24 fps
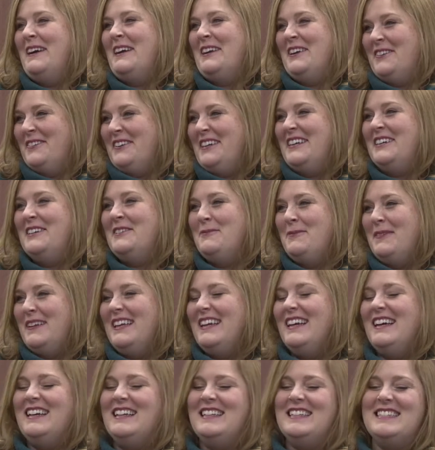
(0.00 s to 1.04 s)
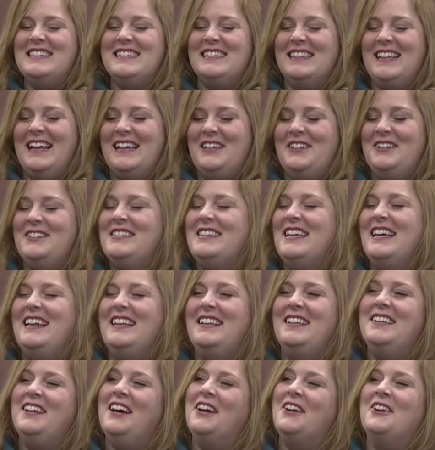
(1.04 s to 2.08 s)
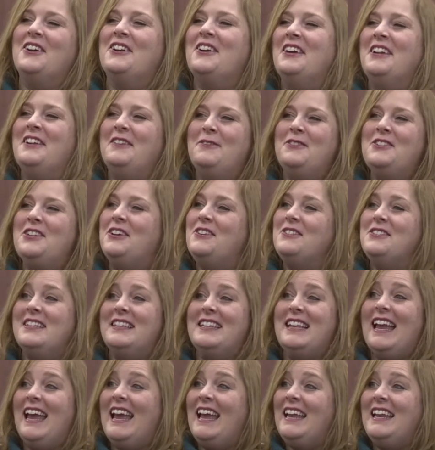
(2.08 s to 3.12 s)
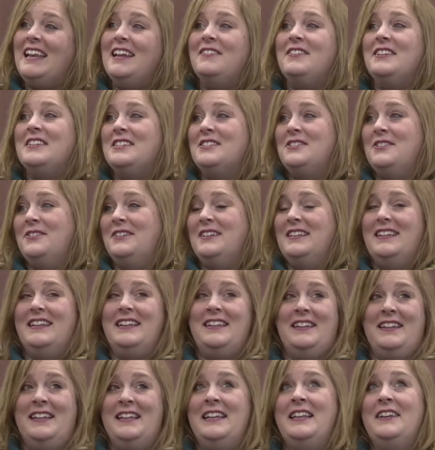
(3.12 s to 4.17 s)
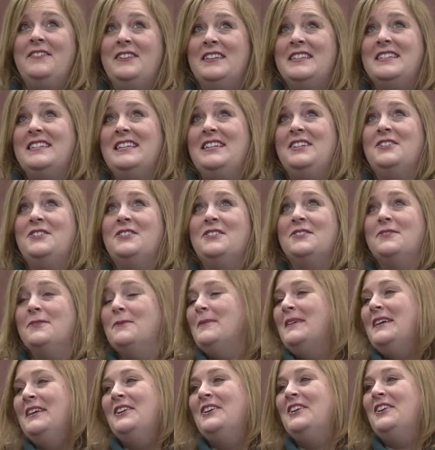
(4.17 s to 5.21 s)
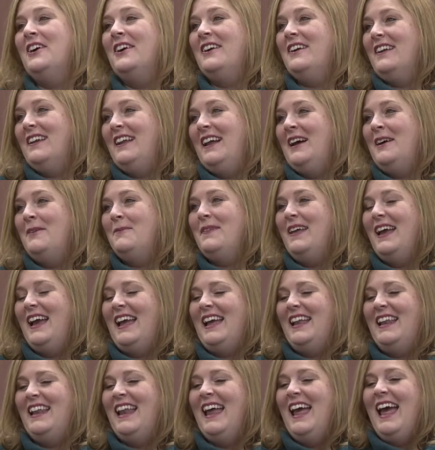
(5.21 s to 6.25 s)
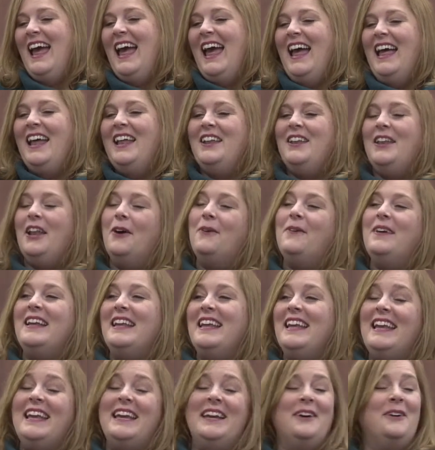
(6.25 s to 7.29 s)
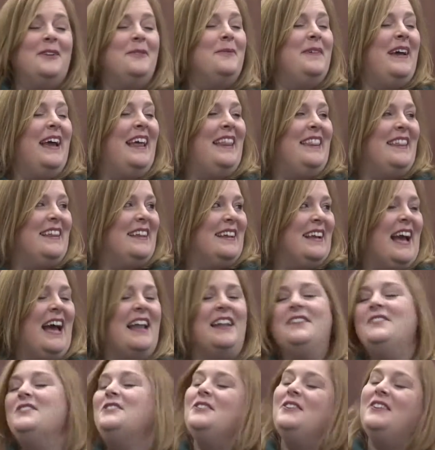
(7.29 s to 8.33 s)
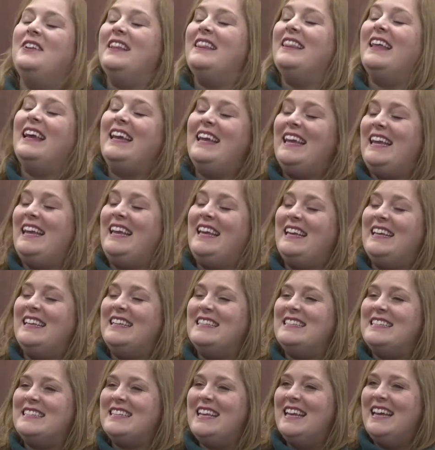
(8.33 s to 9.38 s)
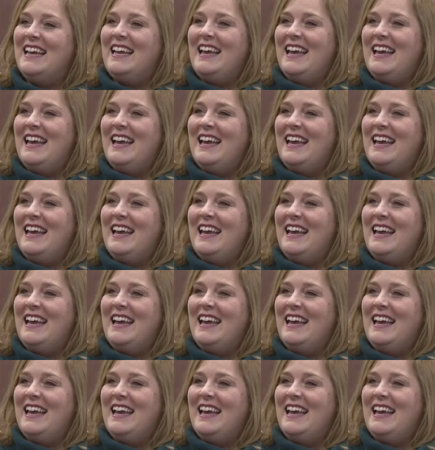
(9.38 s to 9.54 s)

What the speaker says: my career because, like you said, Tucker could have chosen any of his teachers from kindergarten up. And knowing him and the kind of student that he is,